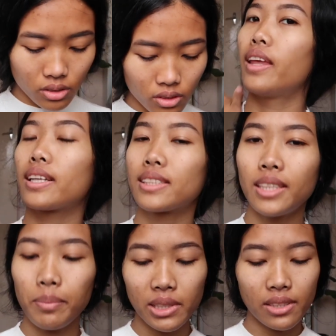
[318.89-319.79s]
Next
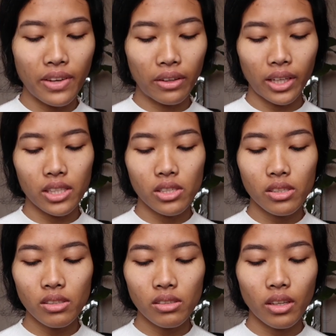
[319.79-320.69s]
step is
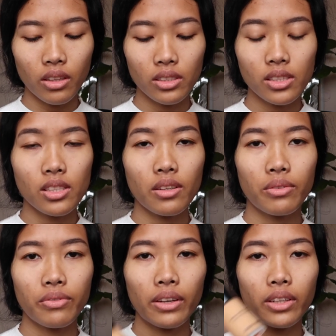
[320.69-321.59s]
foundation, and this is the
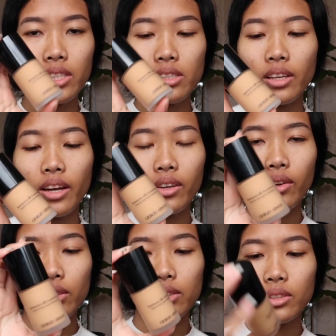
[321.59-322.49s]
foundation that I
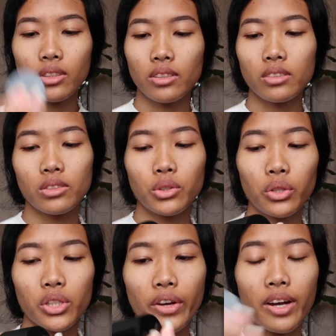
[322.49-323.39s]
used,
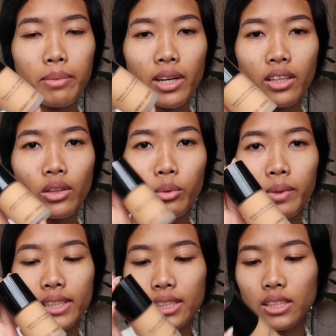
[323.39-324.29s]
Giorgio Armani
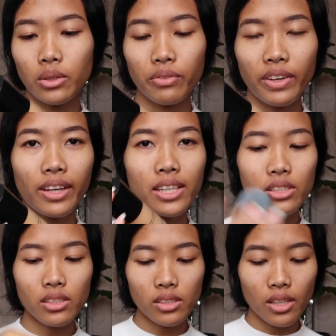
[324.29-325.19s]
Luminous Silk
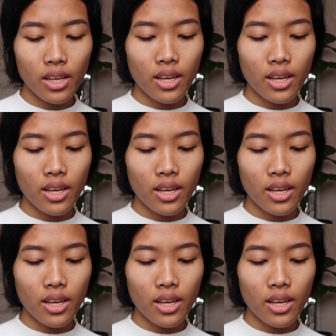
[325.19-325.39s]
Foundation,